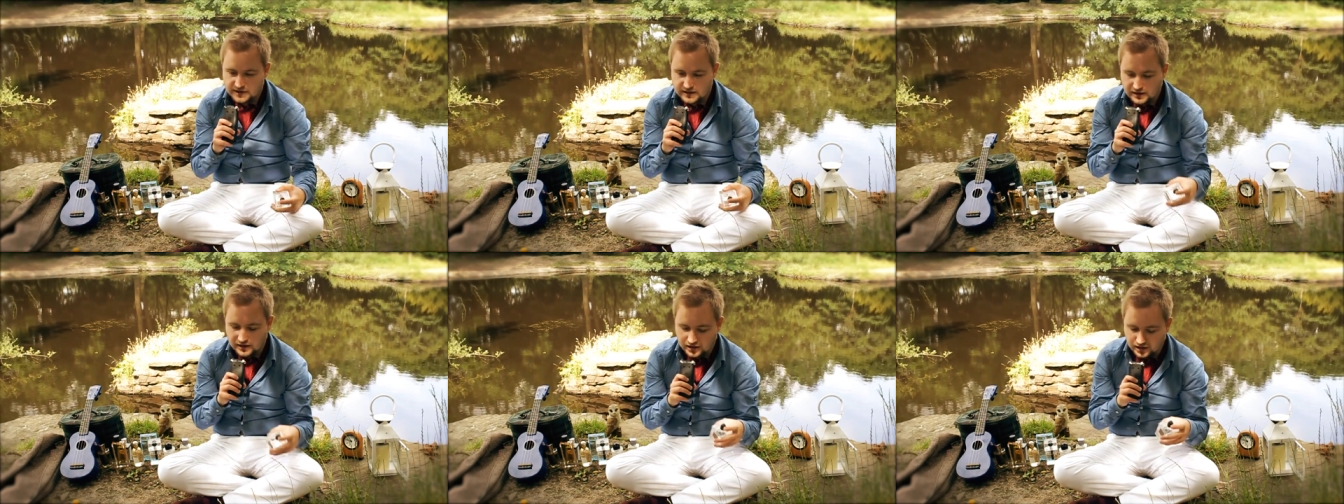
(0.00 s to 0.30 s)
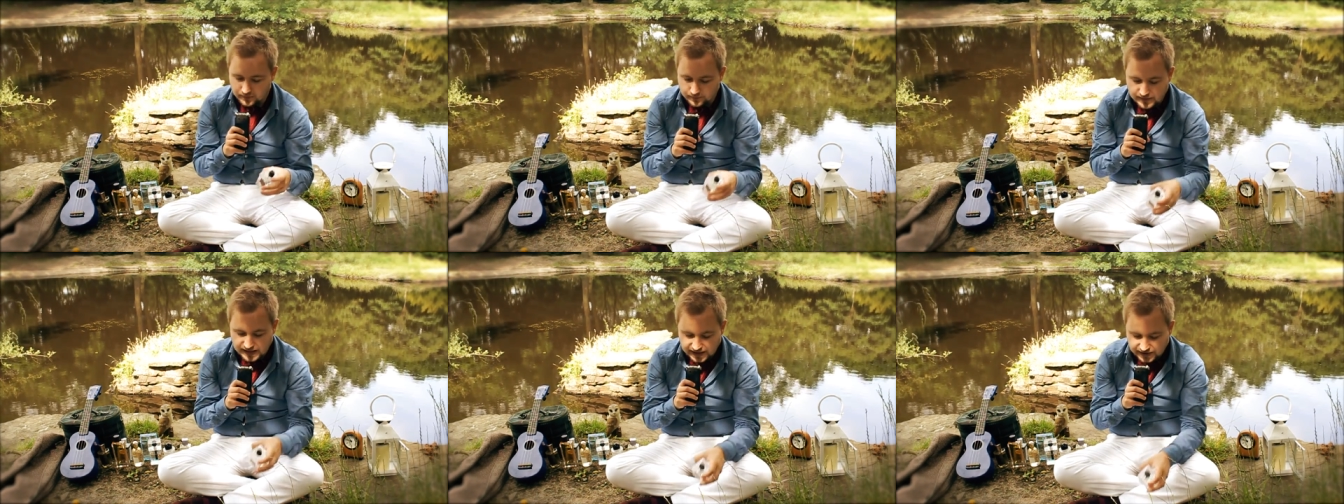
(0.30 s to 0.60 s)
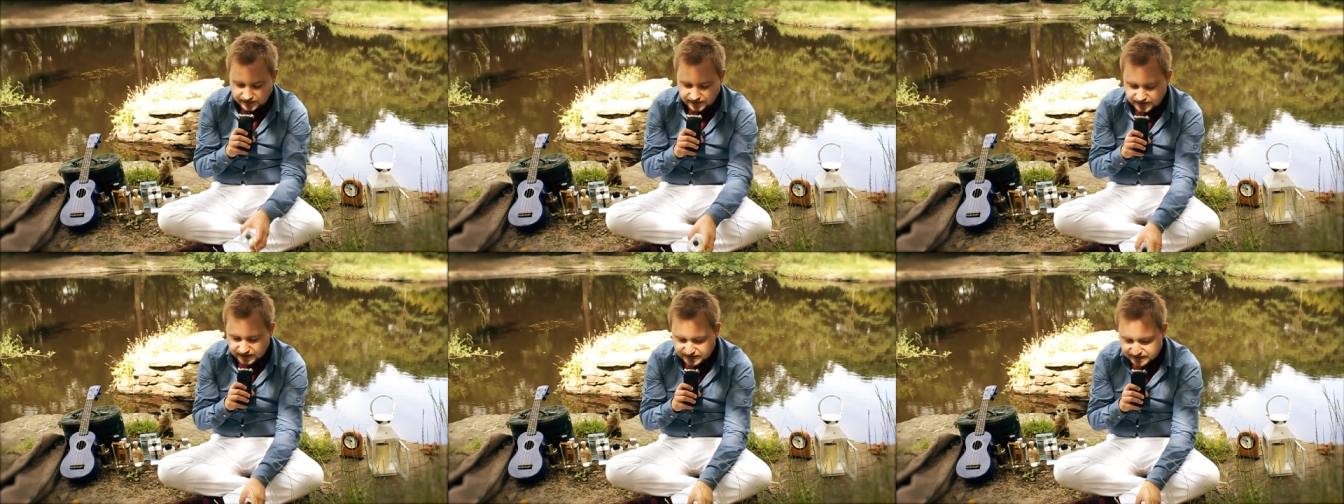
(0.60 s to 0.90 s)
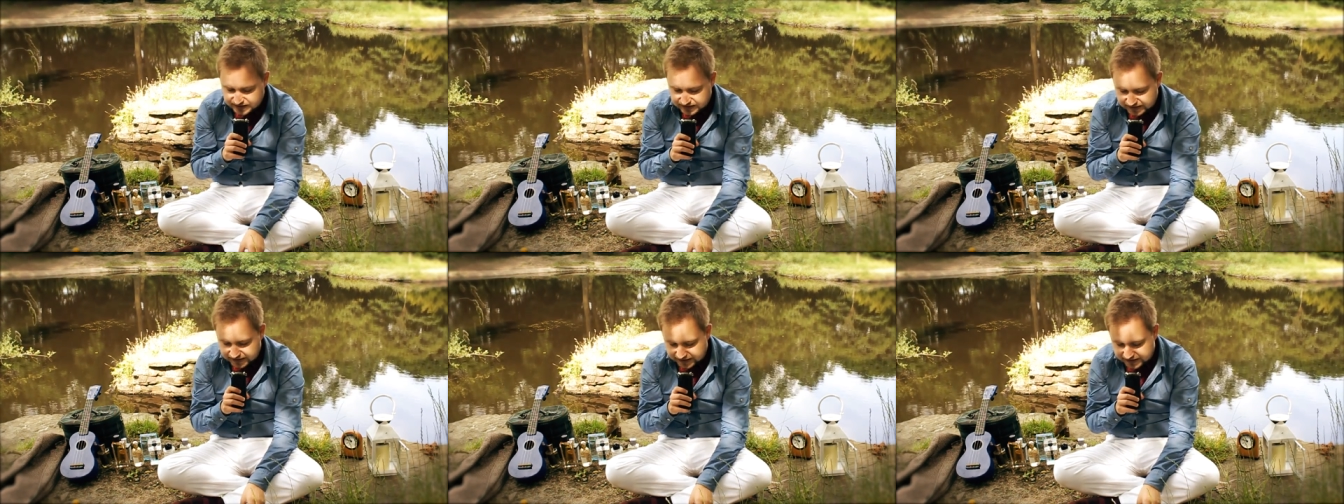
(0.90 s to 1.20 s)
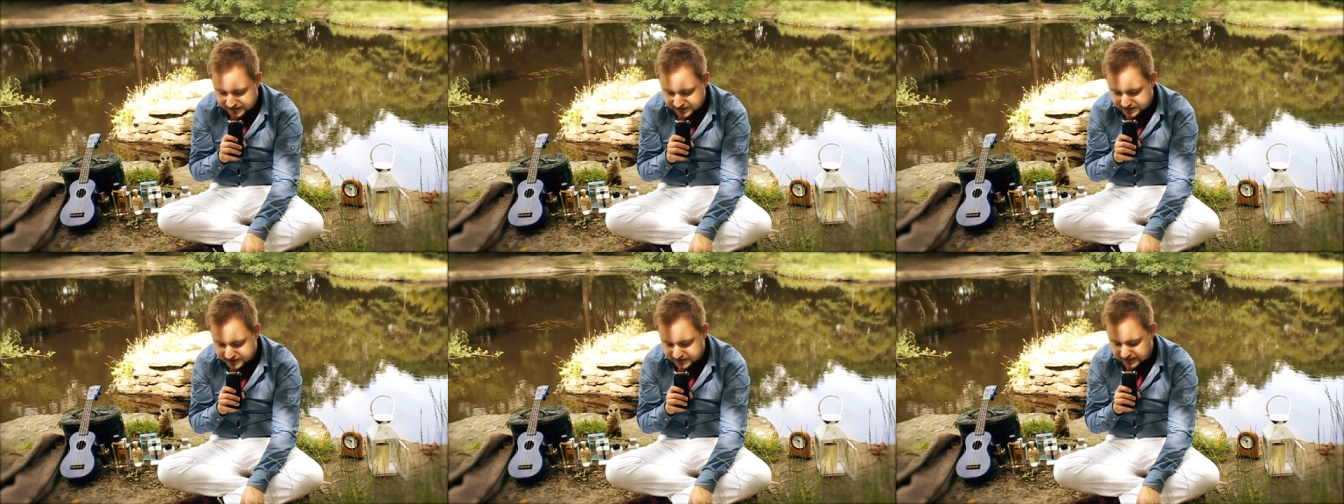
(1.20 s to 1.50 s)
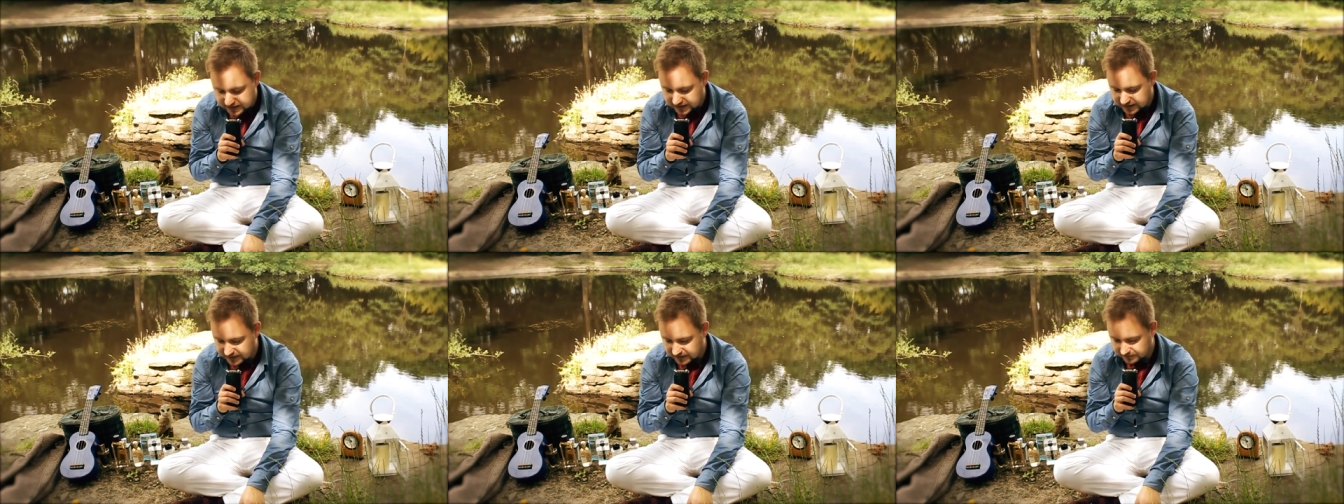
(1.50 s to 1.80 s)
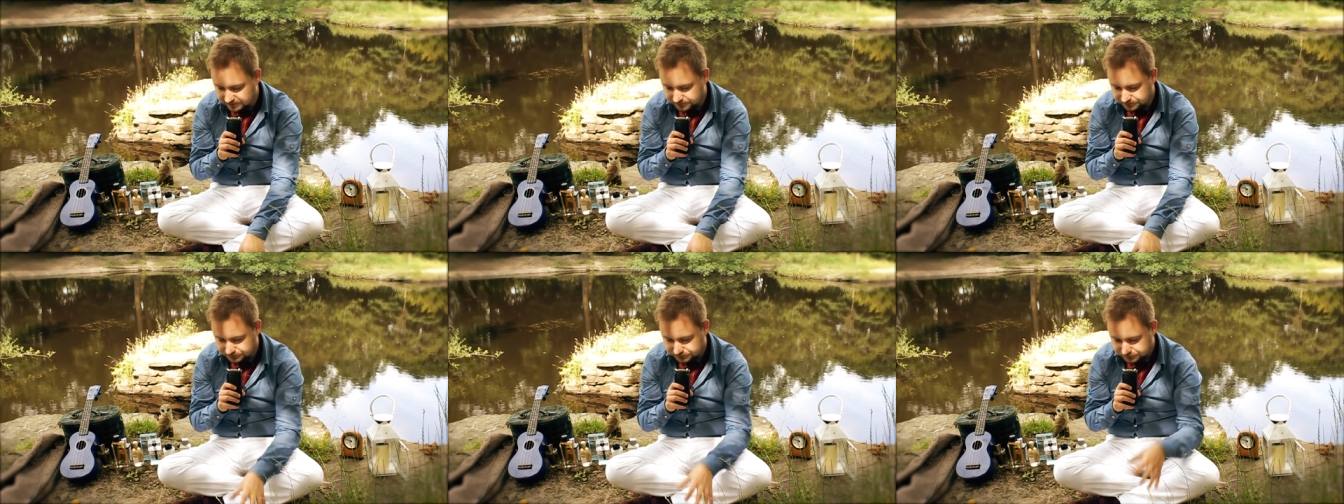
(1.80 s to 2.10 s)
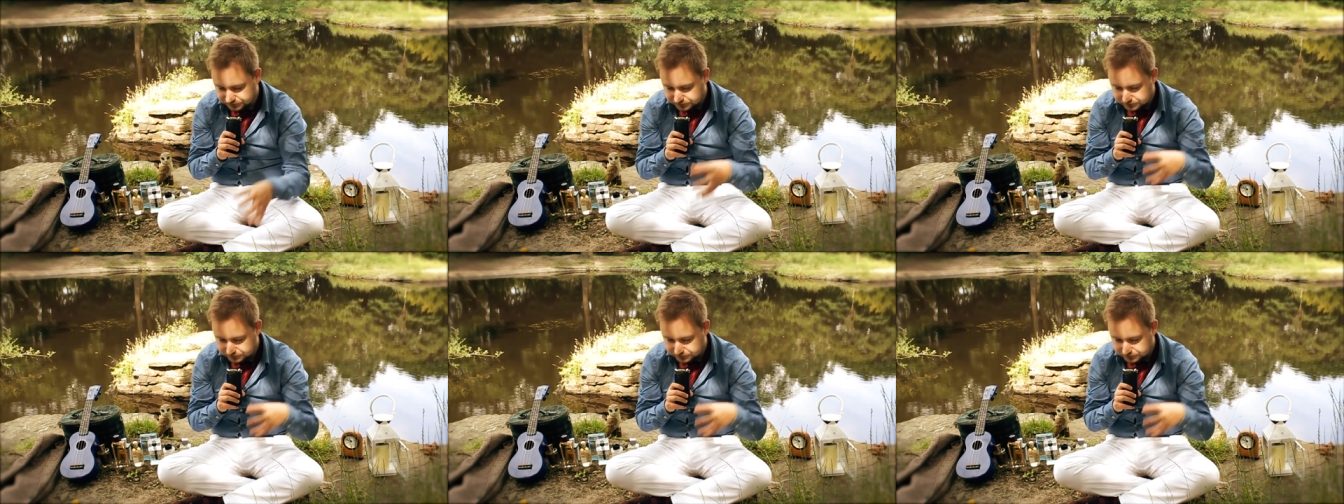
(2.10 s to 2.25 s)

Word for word: oh man, this is um,